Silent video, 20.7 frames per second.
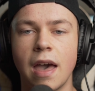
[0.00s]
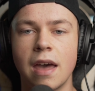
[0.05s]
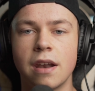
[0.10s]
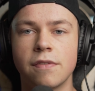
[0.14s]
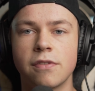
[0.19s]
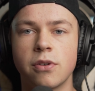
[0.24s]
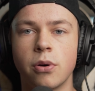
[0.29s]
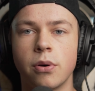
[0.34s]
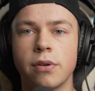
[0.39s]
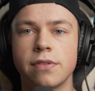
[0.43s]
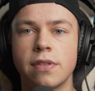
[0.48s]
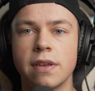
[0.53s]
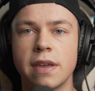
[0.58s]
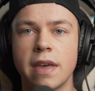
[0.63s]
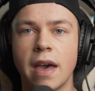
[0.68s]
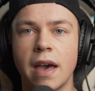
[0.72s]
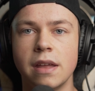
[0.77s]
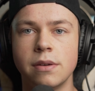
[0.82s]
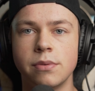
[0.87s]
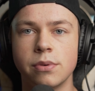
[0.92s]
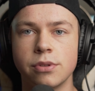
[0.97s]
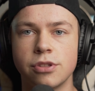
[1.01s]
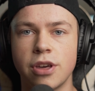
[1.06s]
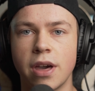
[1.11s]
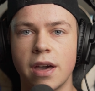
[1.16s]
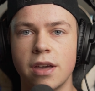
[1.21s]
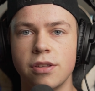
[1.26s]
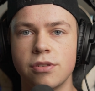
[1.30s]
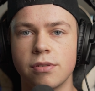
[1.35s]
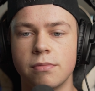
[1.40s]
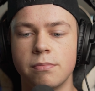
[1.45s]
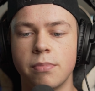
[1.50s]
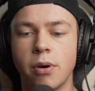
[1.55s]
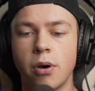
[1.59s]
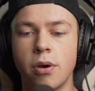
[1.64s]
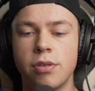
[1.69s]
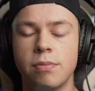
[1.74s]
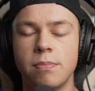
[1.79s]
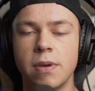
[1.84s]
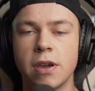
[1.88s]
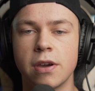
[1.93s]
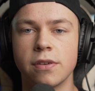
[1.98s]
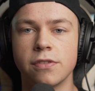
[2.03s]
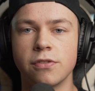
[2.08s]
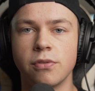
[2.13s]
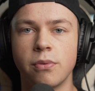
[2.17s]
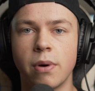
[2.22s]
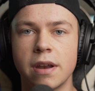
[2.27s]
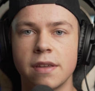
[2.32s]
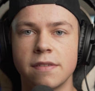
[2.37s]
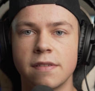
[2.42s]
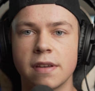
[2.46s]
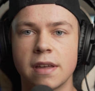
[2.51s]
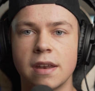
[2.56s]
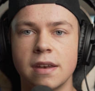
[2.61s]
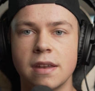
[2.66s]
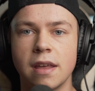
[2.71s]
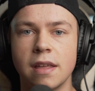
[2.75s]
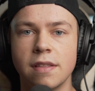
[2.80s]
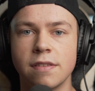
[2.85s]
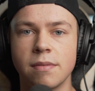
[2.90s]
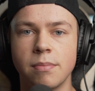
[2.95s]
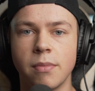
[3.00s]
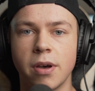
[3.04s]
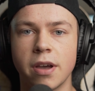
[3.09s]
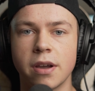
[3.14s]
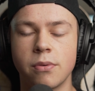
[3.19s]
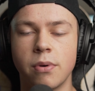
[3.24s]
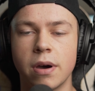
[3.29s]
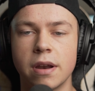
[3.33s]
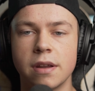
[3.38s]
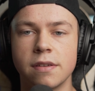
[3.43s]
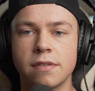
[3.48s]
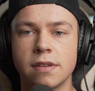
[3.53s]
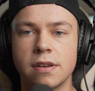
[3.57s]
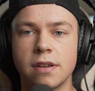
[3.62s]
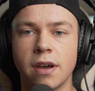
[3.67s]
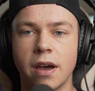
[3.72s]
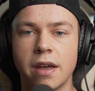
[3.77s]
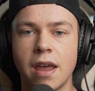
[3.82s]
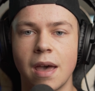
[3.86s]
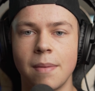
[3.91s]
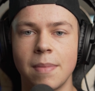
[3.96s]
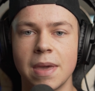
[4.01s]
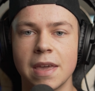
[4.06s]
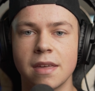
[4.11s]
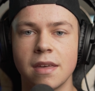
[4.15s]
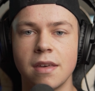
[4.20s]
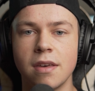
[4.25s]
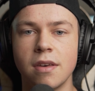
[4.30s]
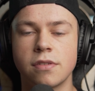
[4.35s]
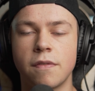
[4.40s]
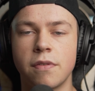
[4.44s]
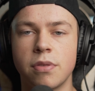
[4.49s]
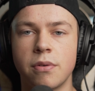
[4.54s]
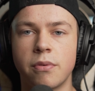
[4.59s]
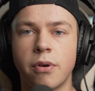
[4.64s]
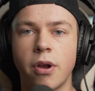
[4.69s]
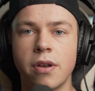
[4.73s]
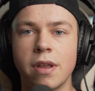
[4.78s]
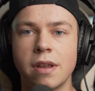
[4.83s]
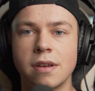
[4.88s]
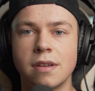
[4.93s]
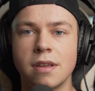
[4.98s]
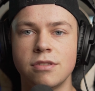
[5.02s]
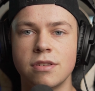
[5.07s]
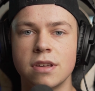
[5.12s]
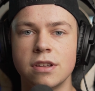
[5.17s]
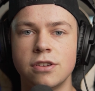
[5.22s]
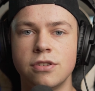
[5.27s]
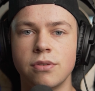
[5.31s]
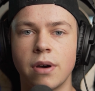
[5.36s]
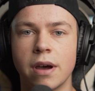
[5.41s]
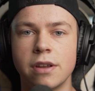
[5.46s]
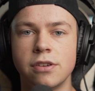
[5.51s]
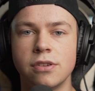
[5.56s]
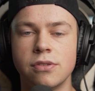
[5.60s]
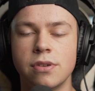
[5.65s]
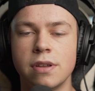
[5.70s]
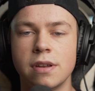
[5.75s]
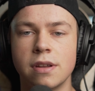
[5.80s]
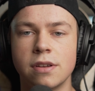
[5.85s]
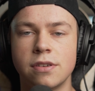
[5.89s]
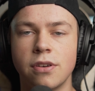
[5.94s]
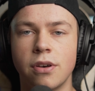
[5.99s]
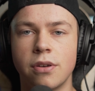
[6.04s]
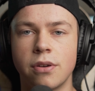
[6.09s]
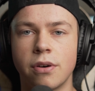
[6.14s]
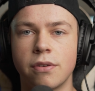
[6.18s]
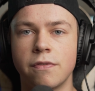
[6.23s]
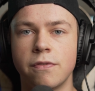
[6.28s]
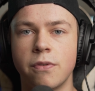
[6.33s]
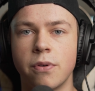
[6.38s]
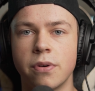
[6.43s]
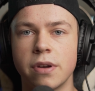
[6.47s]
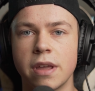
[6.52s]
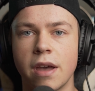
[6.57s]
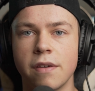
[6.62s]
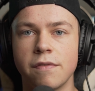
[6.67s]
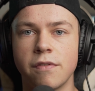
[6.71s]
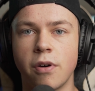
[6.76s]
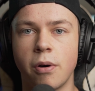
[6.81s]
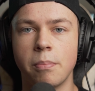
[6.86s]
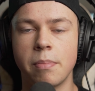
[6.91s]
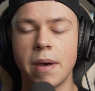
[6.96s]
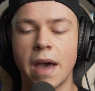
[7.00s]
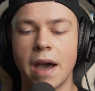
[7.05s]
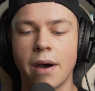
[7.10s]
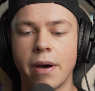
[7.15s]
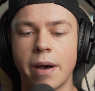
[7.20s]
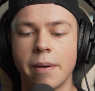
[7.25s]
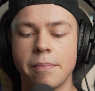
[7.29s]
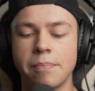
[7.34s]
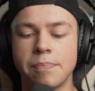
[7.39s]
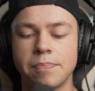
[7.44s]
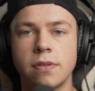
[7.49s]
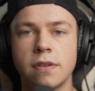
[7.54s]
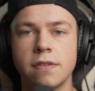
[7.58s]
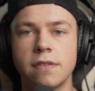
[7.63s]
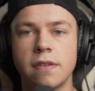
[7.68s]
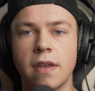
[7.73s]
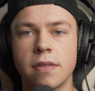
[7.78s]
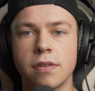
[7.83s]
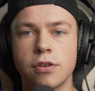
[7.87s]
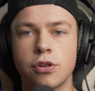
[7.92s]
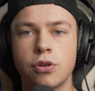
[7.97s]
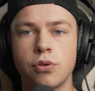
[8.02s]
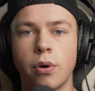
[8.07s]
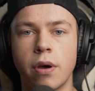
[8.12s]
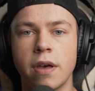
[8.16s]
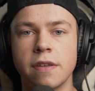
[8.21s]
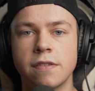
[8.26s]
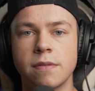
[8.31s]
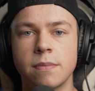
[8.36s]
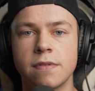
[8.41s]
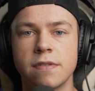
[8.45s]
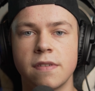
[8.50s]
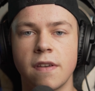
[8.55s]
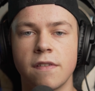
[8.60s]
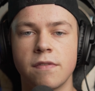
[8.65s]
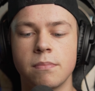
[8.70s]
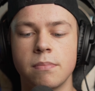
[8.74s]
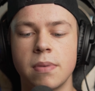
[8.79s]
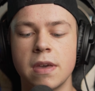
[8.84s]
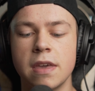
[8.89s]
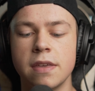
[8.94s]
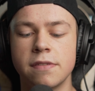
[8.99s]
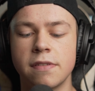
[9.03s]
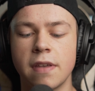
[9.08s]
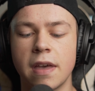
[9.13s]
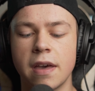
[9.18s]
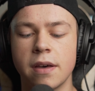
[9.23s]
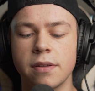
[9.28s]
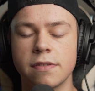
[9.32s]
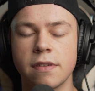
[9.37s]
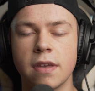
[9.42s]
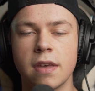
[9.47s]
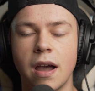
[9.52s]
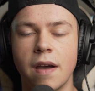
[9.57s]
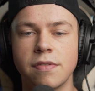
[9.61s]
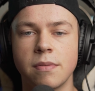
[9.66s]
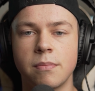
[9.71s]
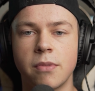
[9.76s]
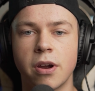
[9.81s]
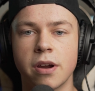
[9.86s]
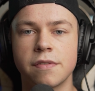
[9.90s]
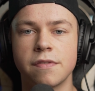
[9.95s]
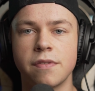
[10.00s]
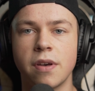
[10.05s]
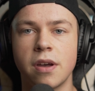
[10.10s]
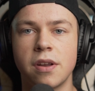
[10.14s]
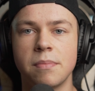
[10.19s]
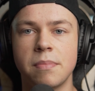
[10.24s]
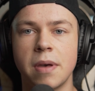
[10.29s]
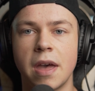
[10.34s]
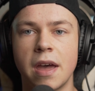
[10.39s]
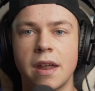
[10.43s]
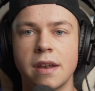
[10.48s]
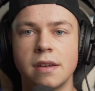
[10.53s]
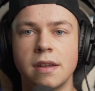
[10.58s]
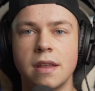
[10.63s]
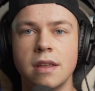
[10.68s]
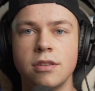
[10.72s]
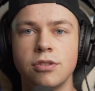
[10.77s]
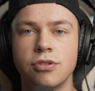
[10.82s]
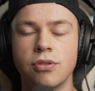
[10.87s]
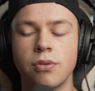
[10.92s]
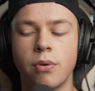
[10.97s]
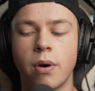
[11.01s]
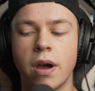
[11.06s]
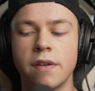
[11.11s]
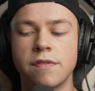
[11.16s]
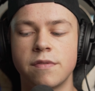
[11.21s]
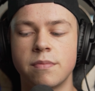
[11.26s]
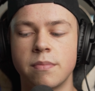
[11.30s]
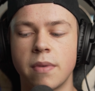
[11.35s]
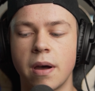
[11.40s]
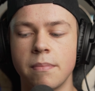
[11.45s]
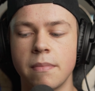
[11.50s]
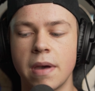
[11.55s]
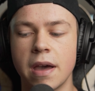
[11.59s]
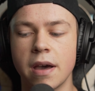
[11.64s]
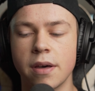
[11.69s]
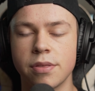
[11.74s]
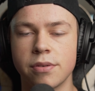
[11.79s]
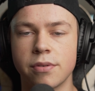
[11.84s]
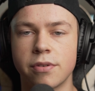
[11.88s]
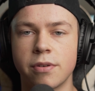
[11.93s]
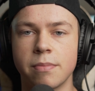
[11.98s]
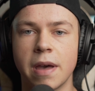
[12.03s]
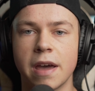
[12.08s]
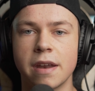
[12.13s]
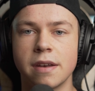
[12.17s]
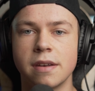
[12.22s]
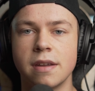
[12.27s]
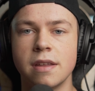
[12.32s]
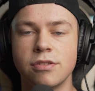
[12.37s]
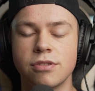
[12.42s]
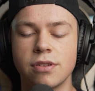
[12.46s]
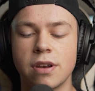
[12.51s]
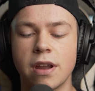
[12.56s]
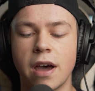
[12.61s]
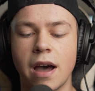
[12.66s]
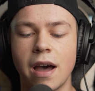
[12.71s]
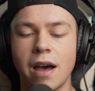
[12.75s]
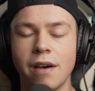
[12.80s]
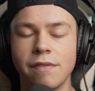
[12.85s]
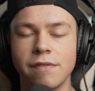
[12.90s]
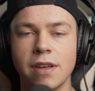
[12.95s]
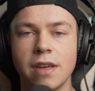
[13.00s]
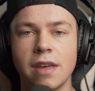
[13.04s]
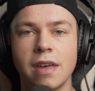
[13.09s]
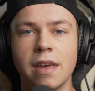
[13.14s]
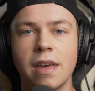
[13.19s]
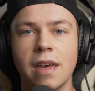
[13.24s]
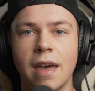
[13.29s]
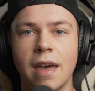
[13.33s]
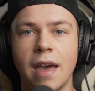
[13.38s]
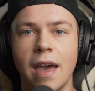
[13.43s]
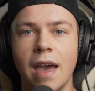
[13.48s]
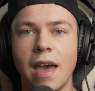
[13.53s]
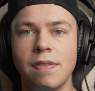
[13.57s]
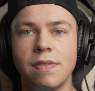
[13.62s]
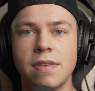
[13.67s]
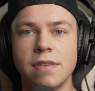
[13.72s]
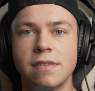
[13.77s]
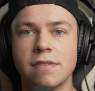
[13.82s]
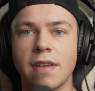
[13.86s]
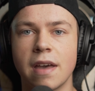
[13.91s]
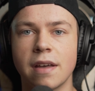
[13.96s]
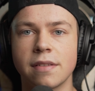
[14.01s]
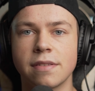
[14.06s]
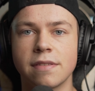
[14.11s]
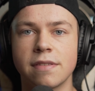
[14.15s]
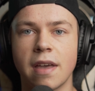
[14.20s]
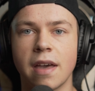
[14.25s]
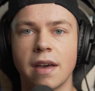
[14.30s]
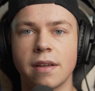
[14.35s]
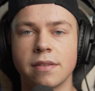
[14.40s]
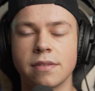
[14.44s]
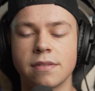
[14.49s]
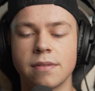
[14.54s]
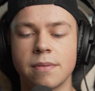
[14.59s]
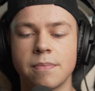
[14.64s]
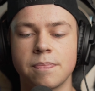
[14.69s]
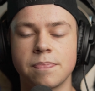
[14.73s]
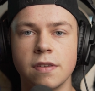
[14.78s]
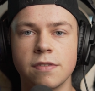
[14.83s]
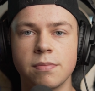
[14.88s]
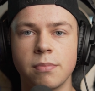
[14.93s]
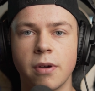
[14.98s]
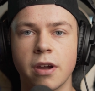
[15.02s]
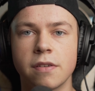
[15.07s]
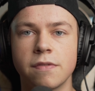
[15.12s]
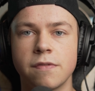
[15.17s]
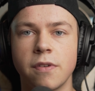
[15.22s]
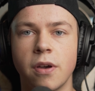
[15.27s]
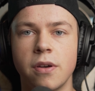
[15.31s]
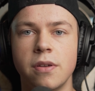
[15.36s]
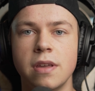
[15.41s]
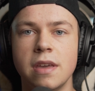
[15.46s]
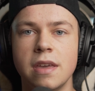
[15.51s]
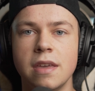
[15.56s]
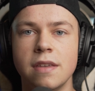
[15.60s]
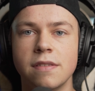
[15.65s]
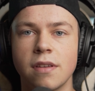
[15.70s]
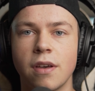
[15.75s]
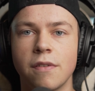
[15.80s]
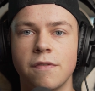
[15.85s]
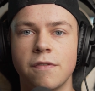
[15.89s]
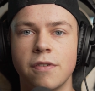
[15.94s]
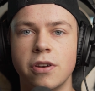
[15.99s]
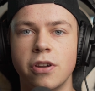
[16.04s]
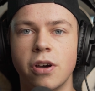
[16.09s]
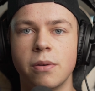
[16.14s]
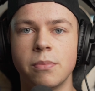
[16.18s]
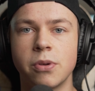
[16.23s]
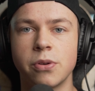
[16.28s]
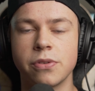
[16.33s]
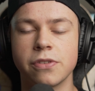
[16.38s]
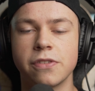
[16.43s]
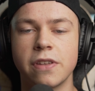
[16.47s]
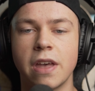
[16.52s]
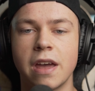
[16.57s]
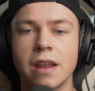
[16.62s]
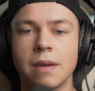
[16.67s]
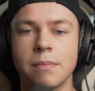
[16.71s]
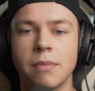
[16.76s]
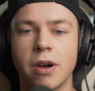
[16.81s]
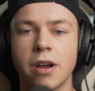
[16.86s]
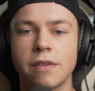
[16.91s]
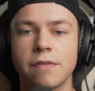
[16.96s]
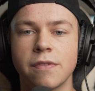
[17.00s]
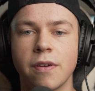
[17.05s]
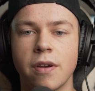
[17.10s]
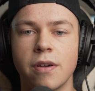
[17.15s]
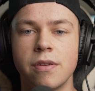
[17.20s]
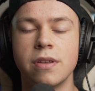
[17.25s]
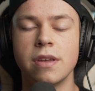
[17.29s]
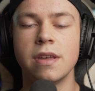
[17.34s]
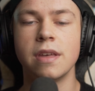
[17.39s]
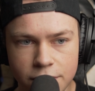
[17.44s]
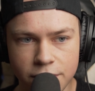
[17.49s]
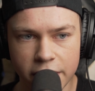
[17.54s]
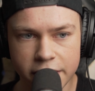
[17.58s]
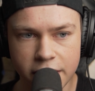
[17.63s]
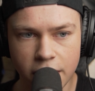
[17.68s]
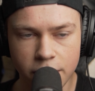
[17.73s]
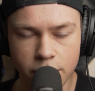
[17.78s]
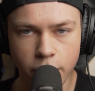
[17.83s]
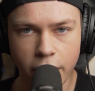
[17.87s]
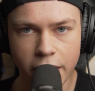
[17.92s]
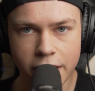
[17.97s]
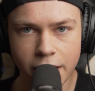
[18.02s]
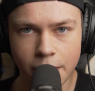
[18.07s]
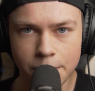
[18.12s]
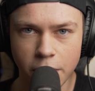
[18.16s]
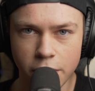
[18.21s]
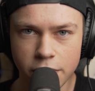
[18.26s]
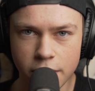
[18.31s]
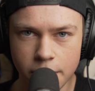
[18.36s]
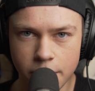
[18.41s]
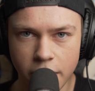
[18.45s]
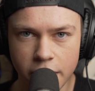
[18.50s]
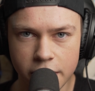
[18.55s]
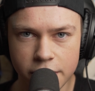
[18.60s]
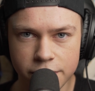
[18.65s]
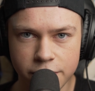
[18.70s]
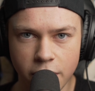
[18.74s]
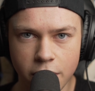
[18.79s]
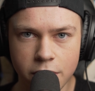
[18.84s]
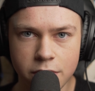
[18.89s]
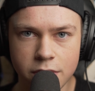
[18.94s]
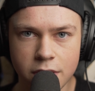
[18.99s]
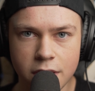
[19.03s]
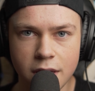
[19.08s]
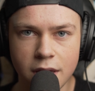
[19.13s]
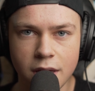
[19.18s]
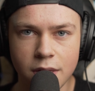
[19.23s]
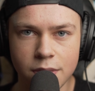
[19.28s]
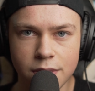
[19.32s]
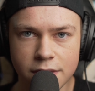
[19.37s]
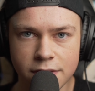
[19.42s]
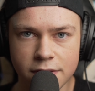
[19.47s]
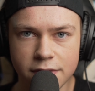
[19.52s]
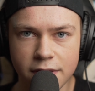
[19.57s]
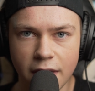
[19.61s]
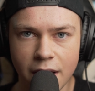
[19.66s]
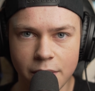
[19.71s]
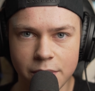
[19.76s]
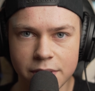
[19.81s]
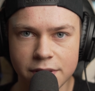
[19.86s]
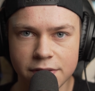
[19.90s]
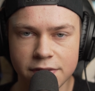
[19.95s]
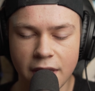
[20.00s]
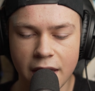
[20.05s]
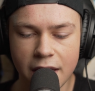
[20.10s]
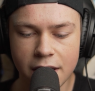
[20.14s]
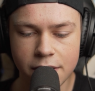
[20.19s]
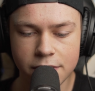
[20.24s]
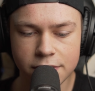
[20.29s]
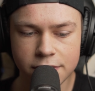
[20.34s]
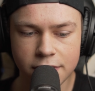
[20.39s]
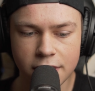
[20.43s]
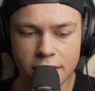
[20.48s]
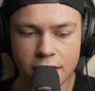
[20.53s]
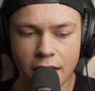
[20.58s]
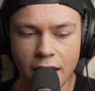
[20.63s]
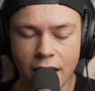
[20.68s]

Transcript: and of course the gain will change on both because one is a condenser mic, one is a dynamic. So for the Rode NTG-2 I do need to turn on 48 volt power. So this is how the Shure SM7B sounds. I have the microphone about an inch away from my mouth, or about an inch and a half, and this is how it sounds. This microphone is a phenomenal sounding microphone. If I get right up on the microphone, this is how it sounds.